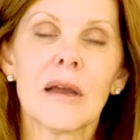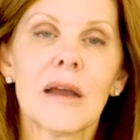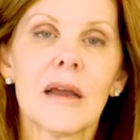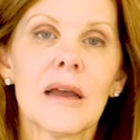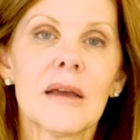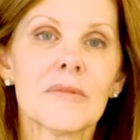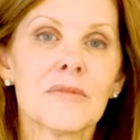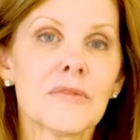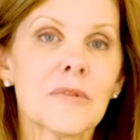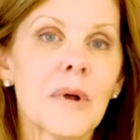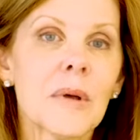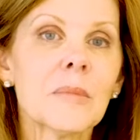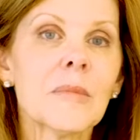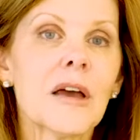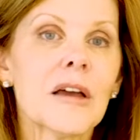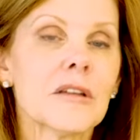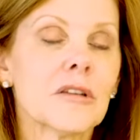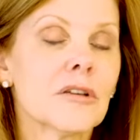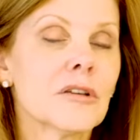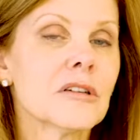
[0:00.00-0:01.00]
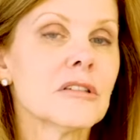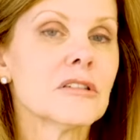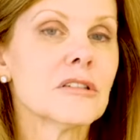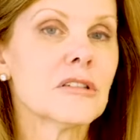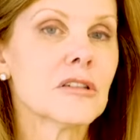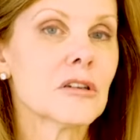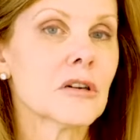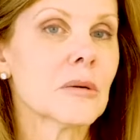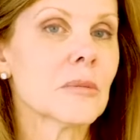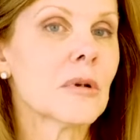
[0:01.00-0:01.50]
And from that, you can
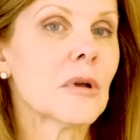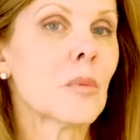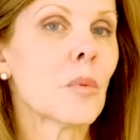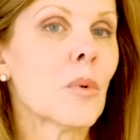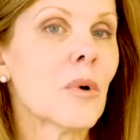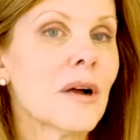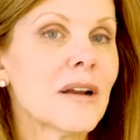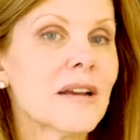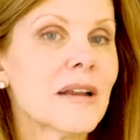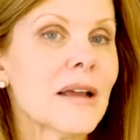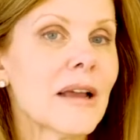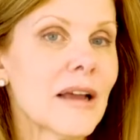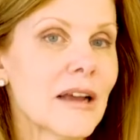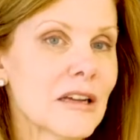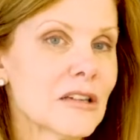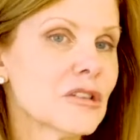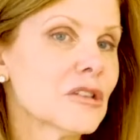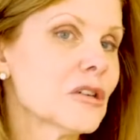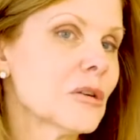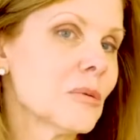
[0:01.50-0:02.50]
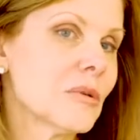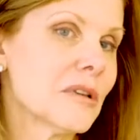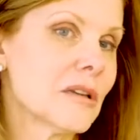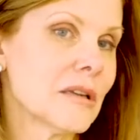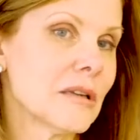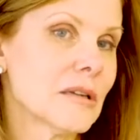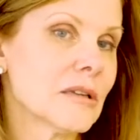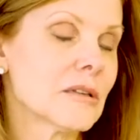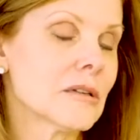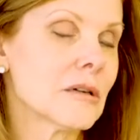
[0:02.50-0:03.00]
determine what cash you would
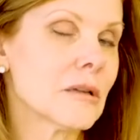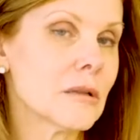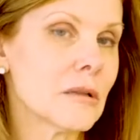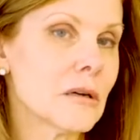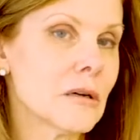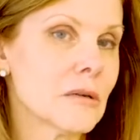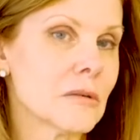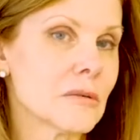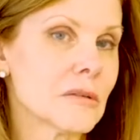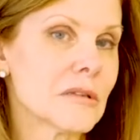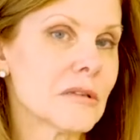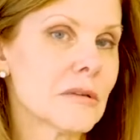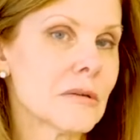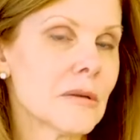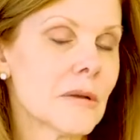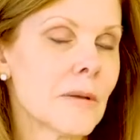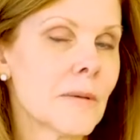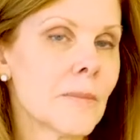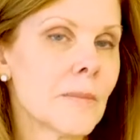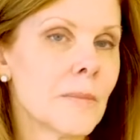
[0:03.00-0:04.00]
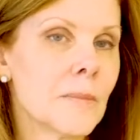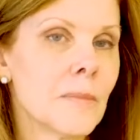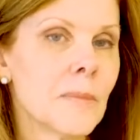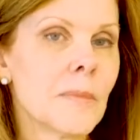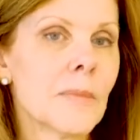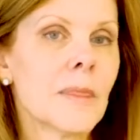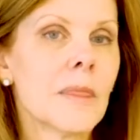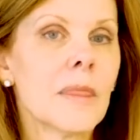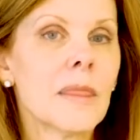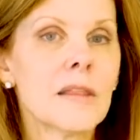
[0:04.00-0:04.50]
need to close.
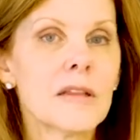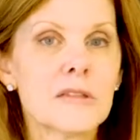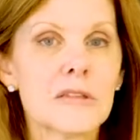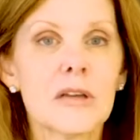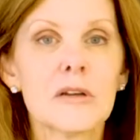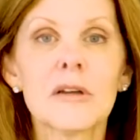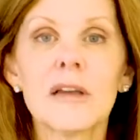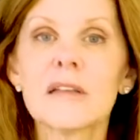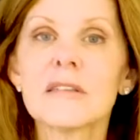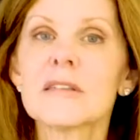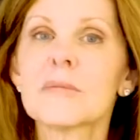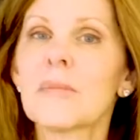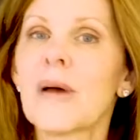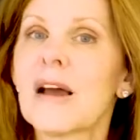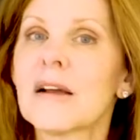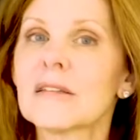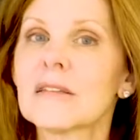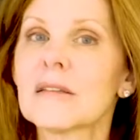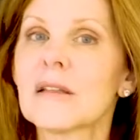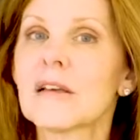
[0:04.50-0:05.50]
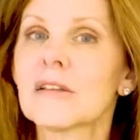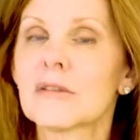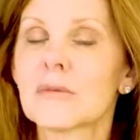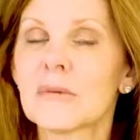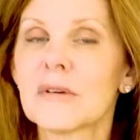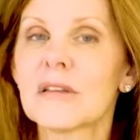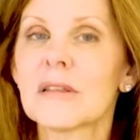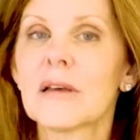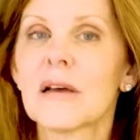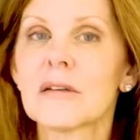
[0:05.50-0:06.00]
So it gets back to that
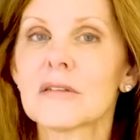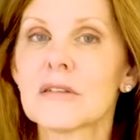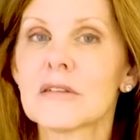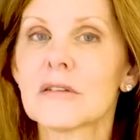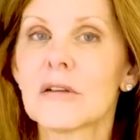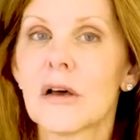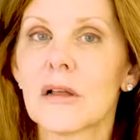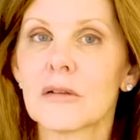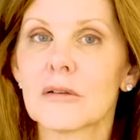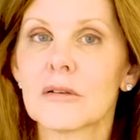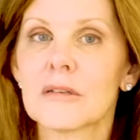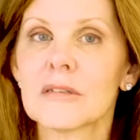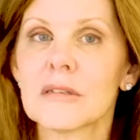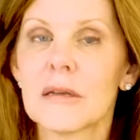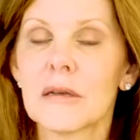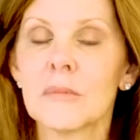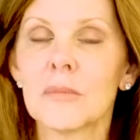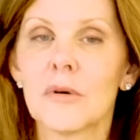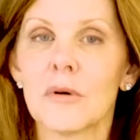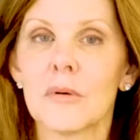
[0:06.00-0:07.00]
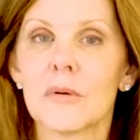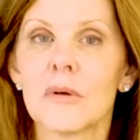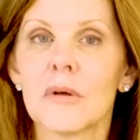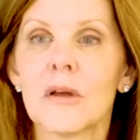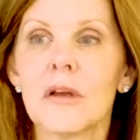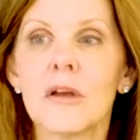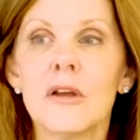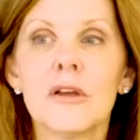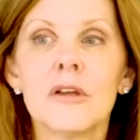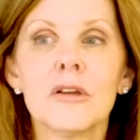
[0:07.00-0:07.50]
$3,000 example.
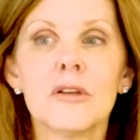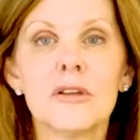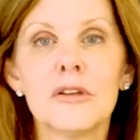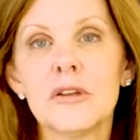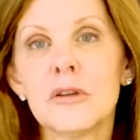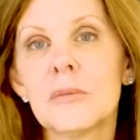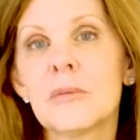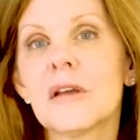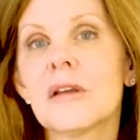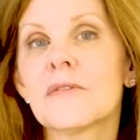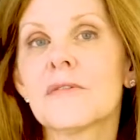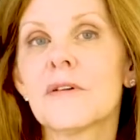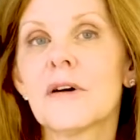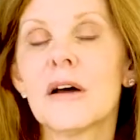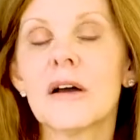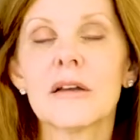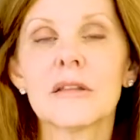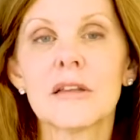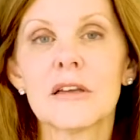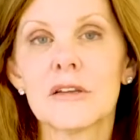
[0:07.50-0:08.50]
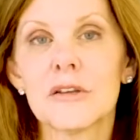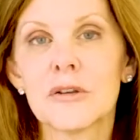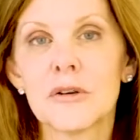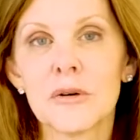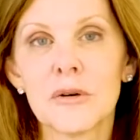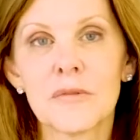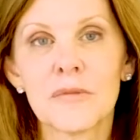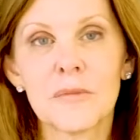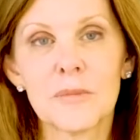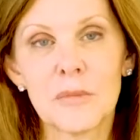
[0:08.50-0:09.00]
You may find that
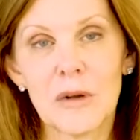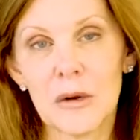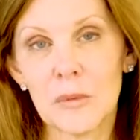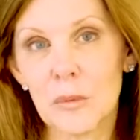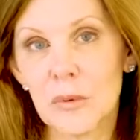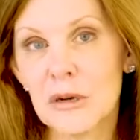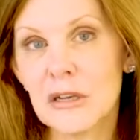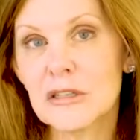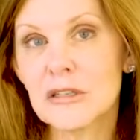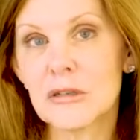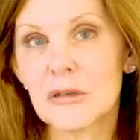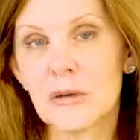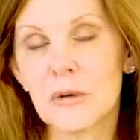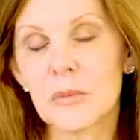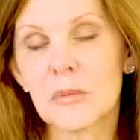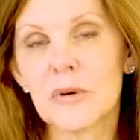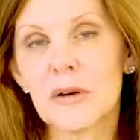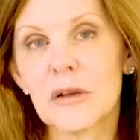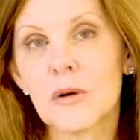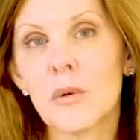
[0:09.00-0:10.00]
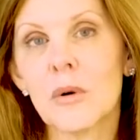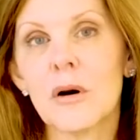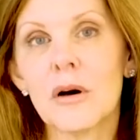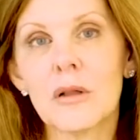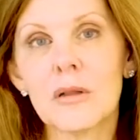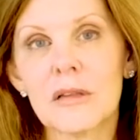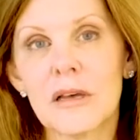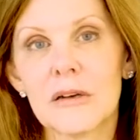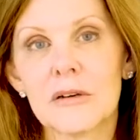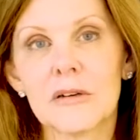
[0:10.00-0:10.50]
your original
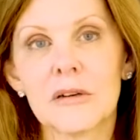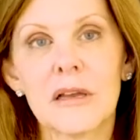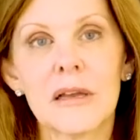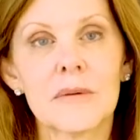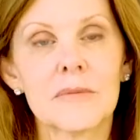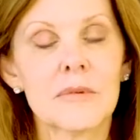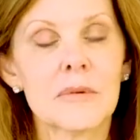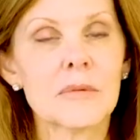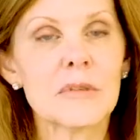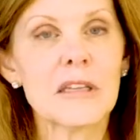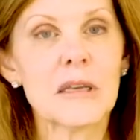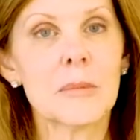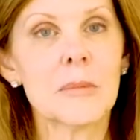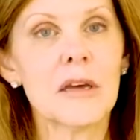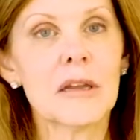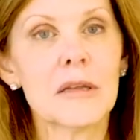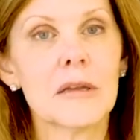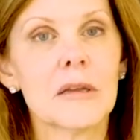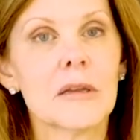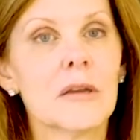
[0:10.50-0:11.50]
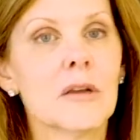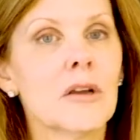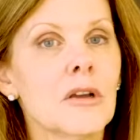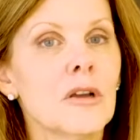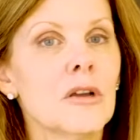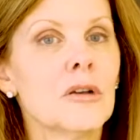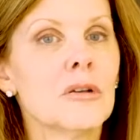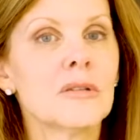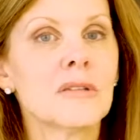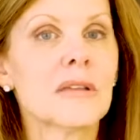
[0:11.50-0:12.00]
pre-qual letter came from somebody
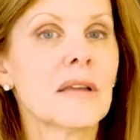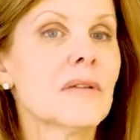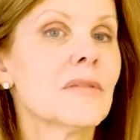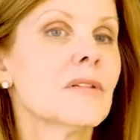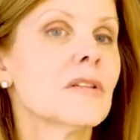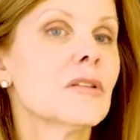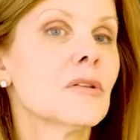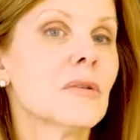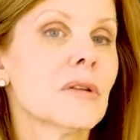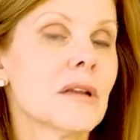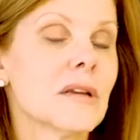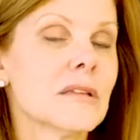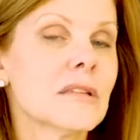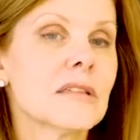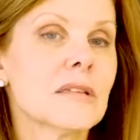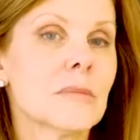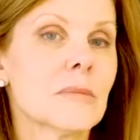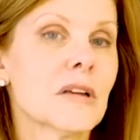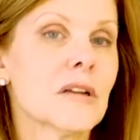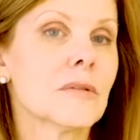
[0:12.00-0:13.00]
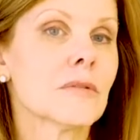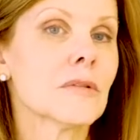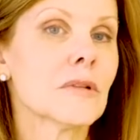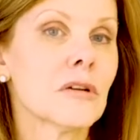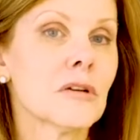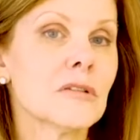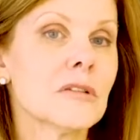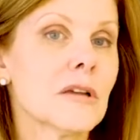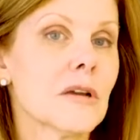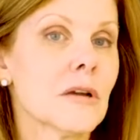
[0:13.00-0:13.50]
who's giving you an estimate of
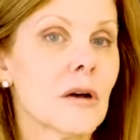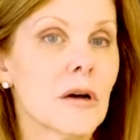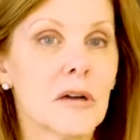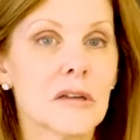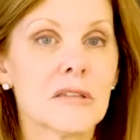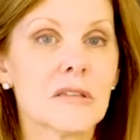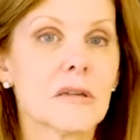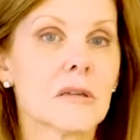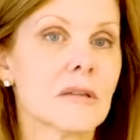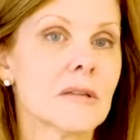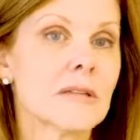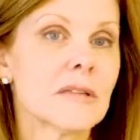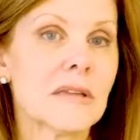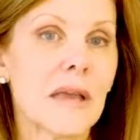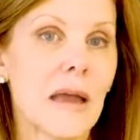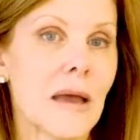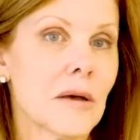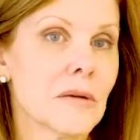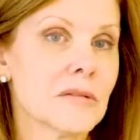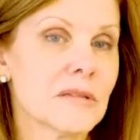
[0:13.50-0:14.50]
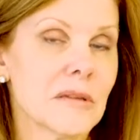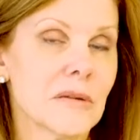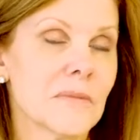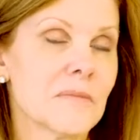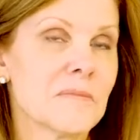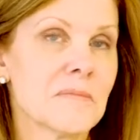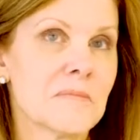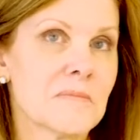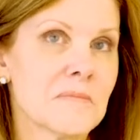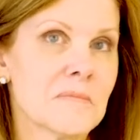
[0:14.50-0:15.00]
closing cost on this house of,
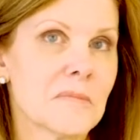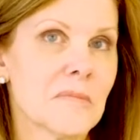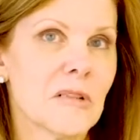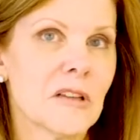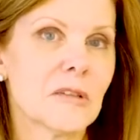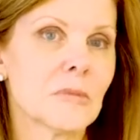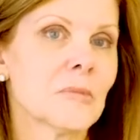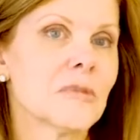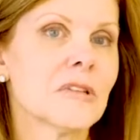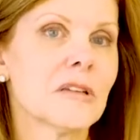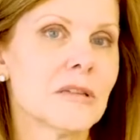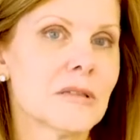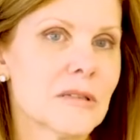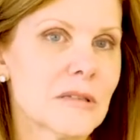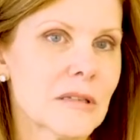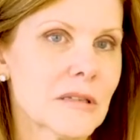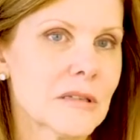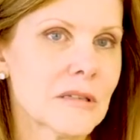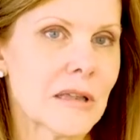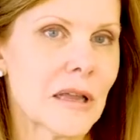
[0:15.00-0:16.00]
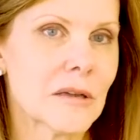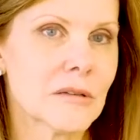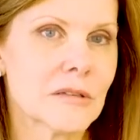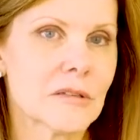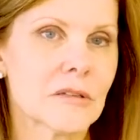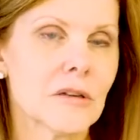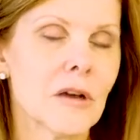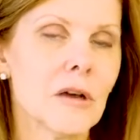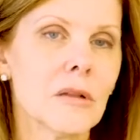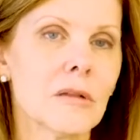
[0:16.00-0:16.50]
let's pretend,
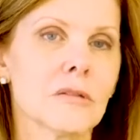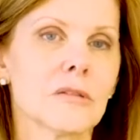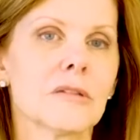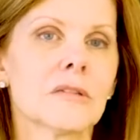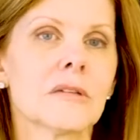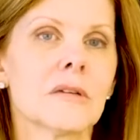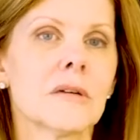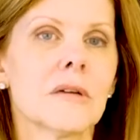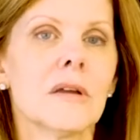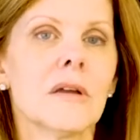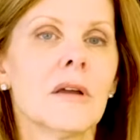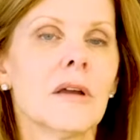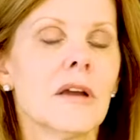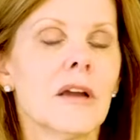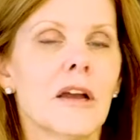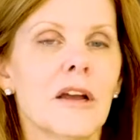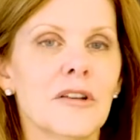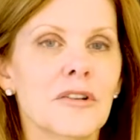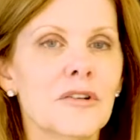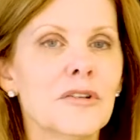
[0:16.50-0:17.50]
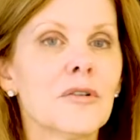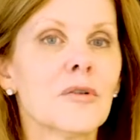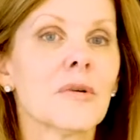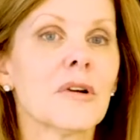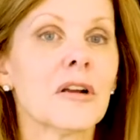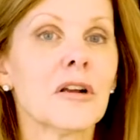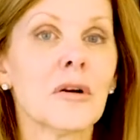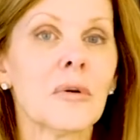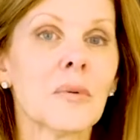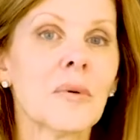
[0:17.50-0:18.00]
$6,000. And you're
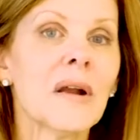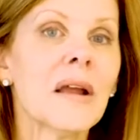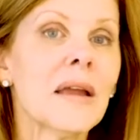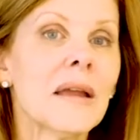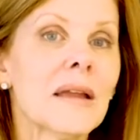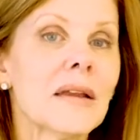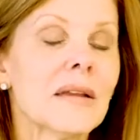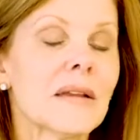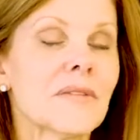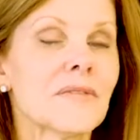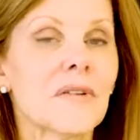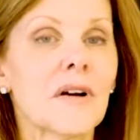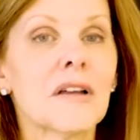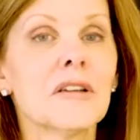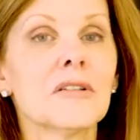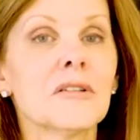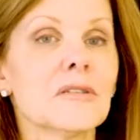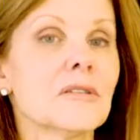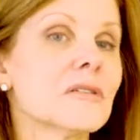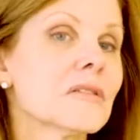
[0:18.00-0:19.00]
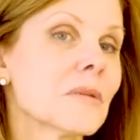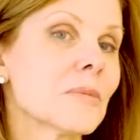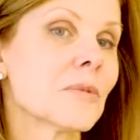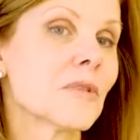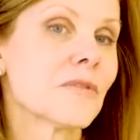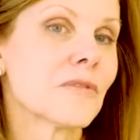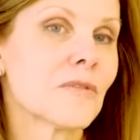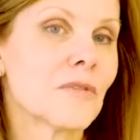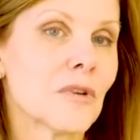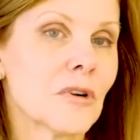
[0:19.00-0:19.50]
going, great, if I use the
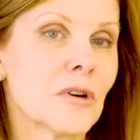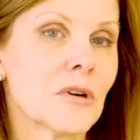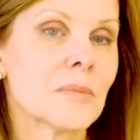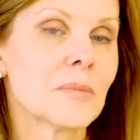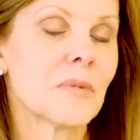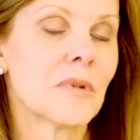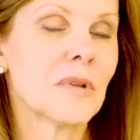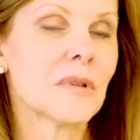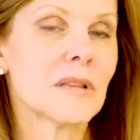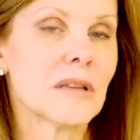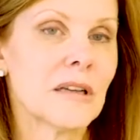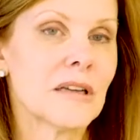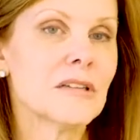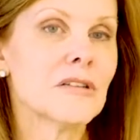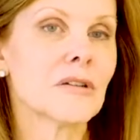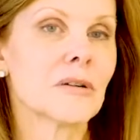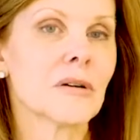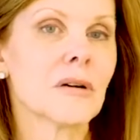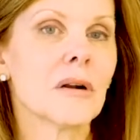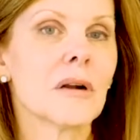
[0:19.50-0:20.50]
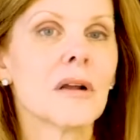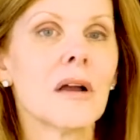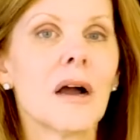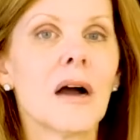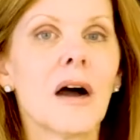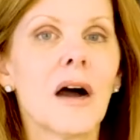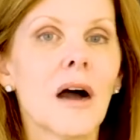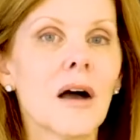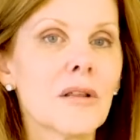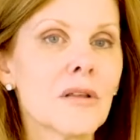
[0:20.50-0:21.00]
preferred lender,
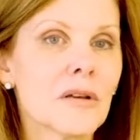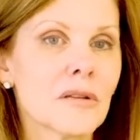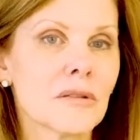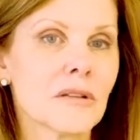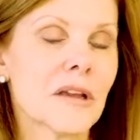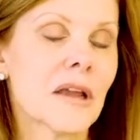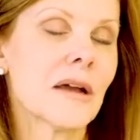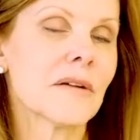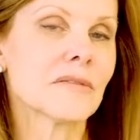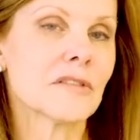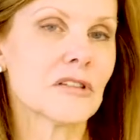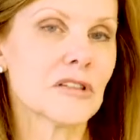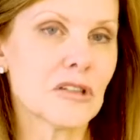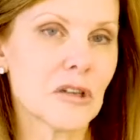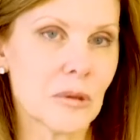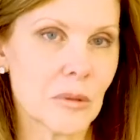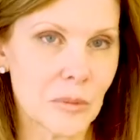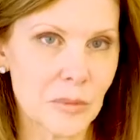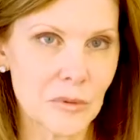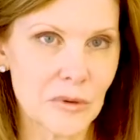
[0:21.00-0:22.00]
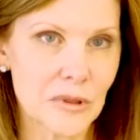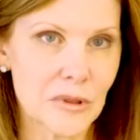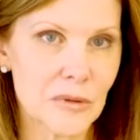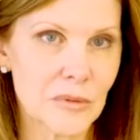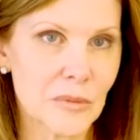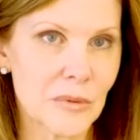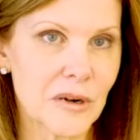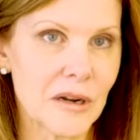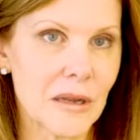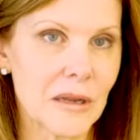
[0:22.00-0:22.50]
I'll only have to show up with
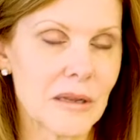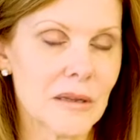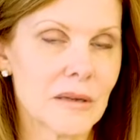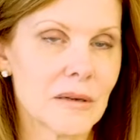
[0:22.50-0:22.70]
$3,000.